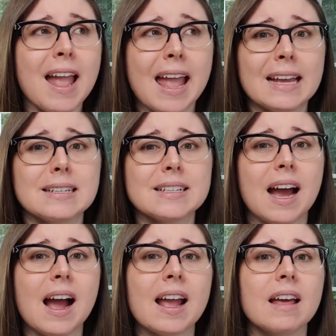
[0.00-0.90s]
And
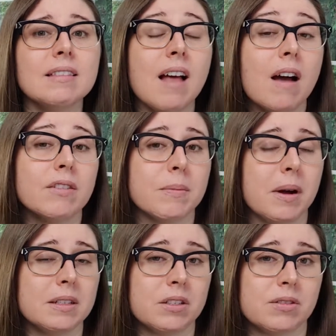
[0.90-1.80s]
I loved
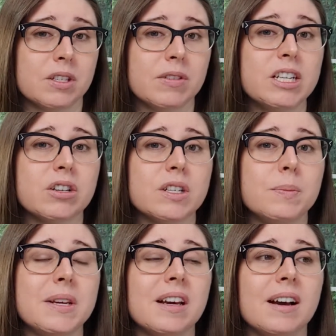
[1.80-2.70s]
Monstrous Creatures
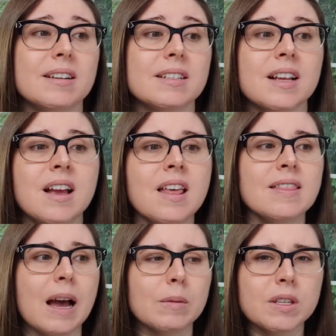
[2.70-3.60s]
because
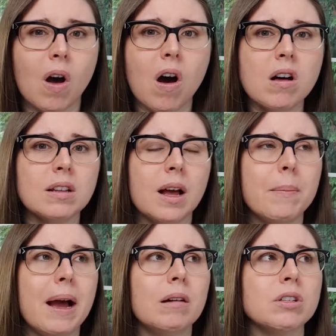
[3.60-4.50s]
that was all
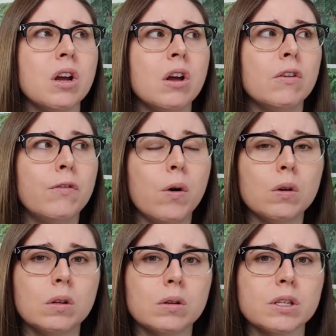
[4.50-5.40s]
about
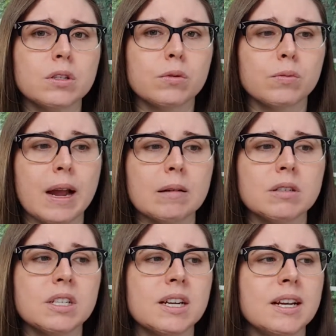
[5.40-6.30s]
folklore
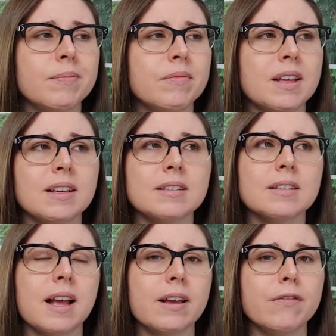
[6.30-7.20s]
surrounding things
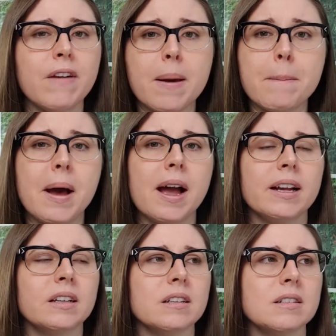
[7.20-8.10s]
like
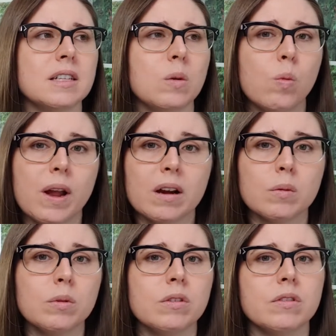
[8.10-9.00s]
vampires and
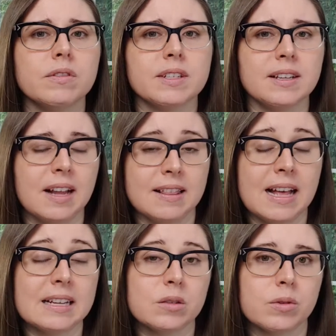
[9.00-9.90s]
werewolves and, and
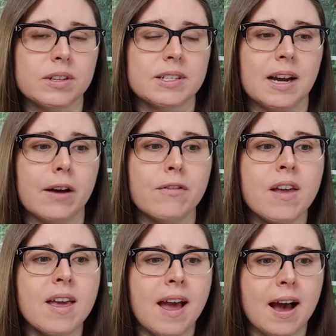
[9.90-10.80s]
that sort of stuff.
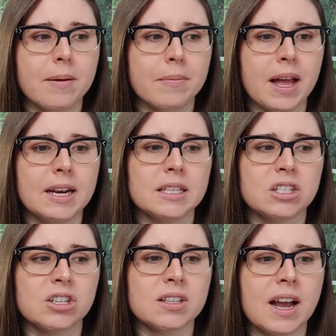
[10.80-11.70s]
Um, and it
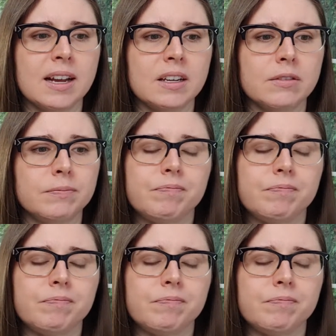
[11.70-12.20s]
just kind of